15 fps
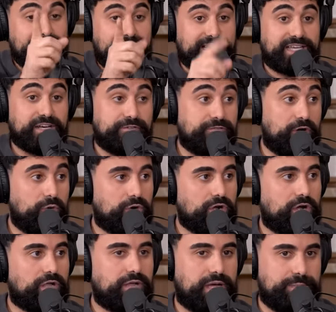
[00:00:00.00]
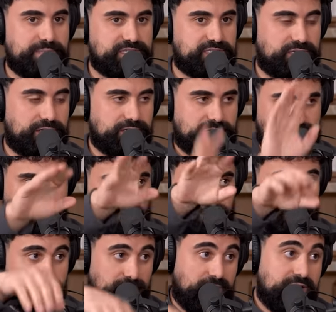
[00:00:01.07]
I get a phone call. I miss it because I'm
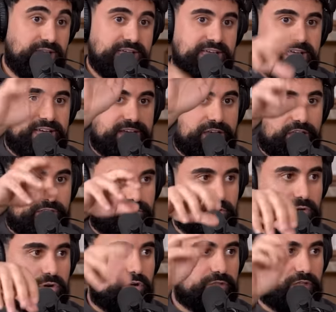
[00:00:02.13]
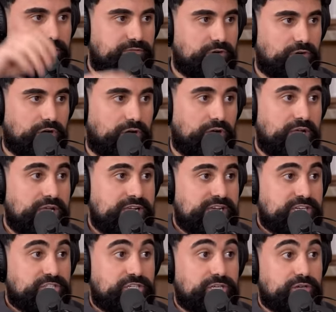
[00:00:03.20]
over here. Another phone call.
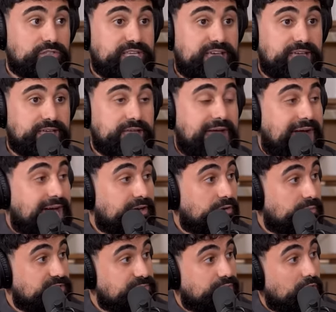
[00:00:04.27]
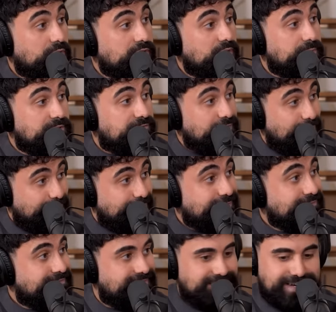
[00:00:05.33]
She goes, hey, Adam is blowing up your phone.
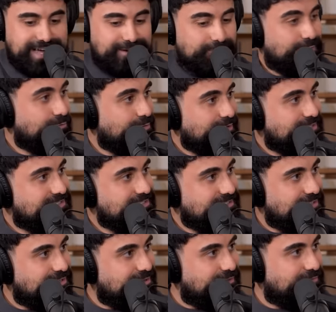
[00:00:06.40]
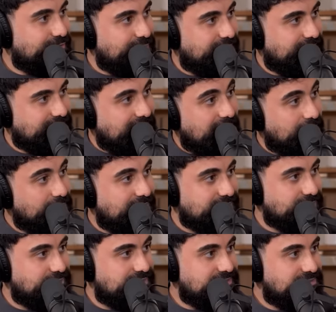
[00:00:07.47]
The guy who works, from the
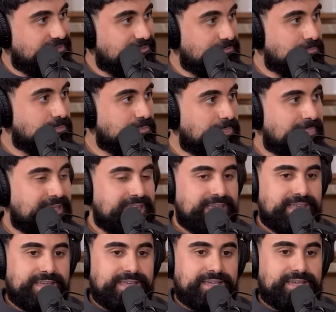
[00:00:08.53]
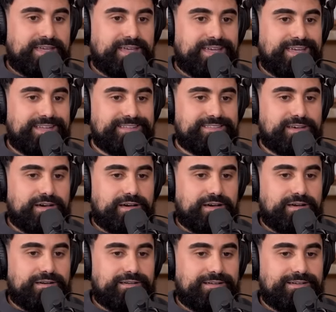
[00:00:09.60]
chiropractor place. And
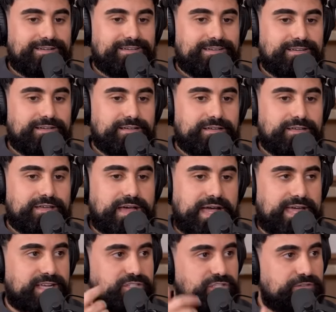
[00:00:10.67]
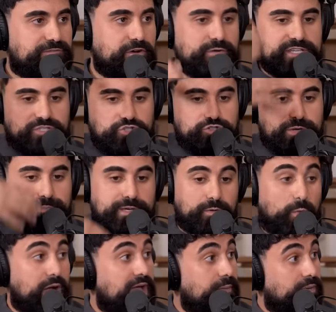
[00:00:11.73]
I answer the phone. He's
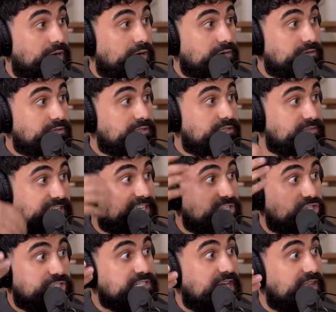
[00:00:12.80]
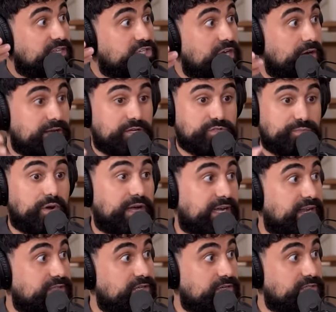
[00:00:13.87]
dripping wet, bro. Like, he just got out of the shower. He goes, bro, I
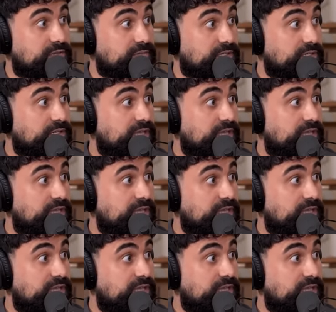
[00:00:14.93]
got to tell you something.